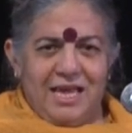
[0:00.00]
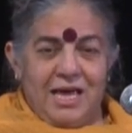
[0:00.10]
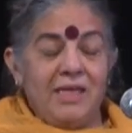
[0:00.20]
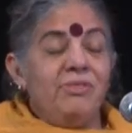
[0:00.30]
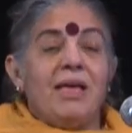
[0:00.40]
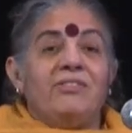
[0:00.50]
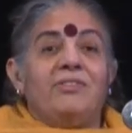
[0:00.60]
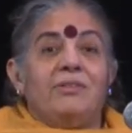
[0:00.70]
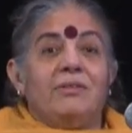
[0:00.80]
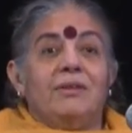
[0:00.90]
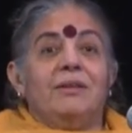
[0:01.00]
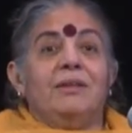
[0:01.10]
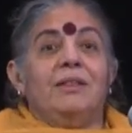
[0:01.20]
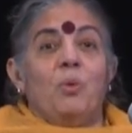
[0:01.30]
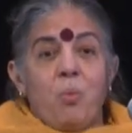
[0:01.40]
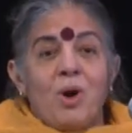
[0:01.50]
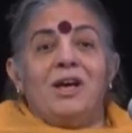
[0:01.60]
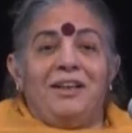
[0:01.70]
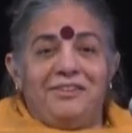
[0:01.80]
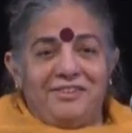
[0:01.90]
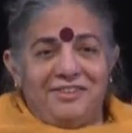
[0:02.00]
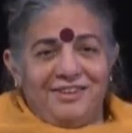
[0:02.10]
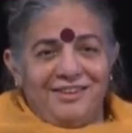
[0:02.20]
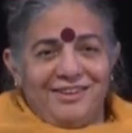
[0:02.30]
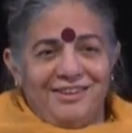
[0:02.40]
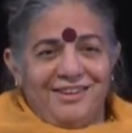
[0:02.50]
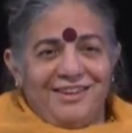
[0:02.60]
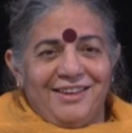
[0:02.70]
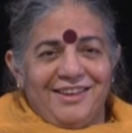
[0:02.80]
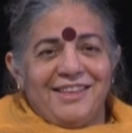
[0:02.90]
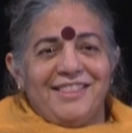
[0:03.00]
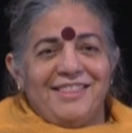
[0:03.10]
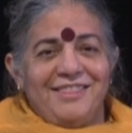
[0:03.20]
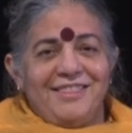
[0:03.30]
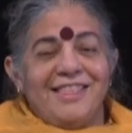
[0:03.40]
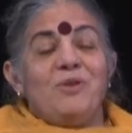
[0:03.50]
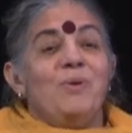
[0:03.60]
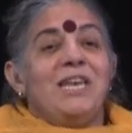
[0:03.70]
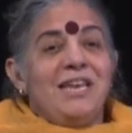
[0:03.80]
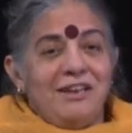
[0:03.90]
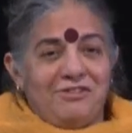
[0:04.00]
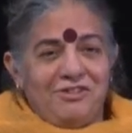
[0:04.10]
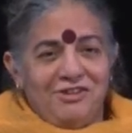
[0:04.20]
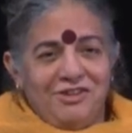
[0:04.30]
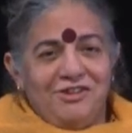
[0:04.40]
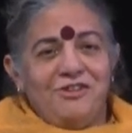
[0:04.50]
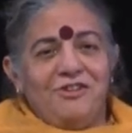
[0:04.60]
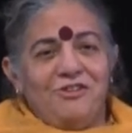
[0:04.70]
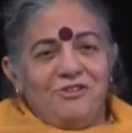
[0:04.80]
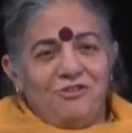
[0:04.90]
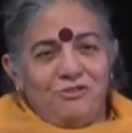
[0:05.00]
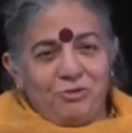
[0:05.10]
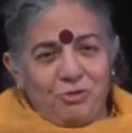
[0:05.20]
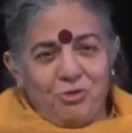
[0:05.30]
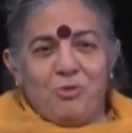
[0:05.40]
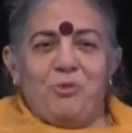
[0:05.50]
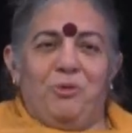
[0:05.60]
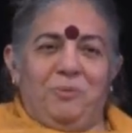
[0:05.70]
And that's the world that we need to grow,